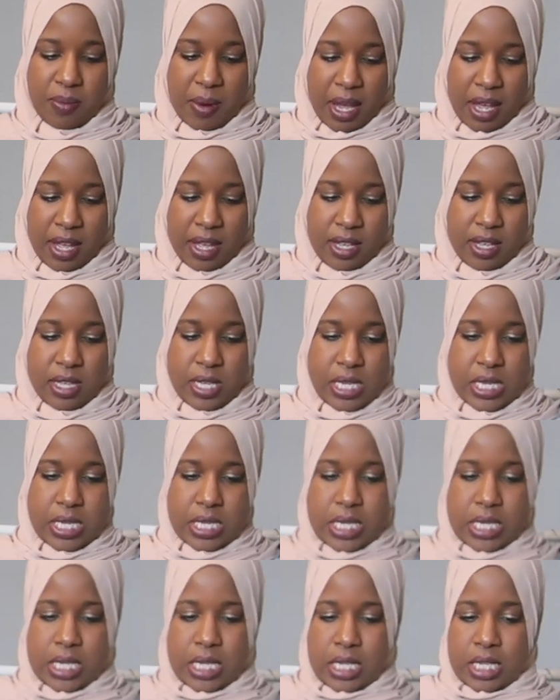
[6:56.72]
bag.
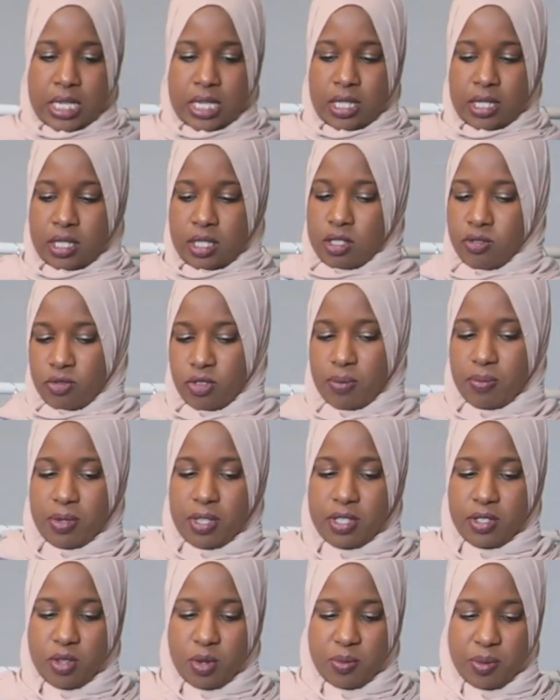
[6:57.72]
Let's rip
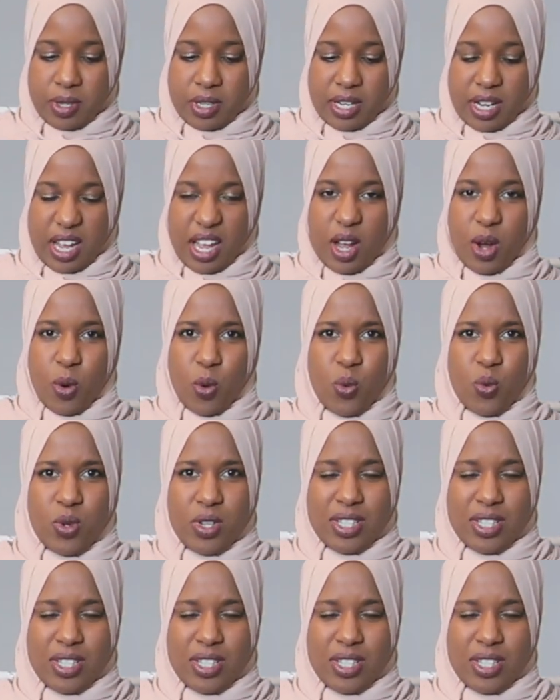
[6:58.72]
this open out.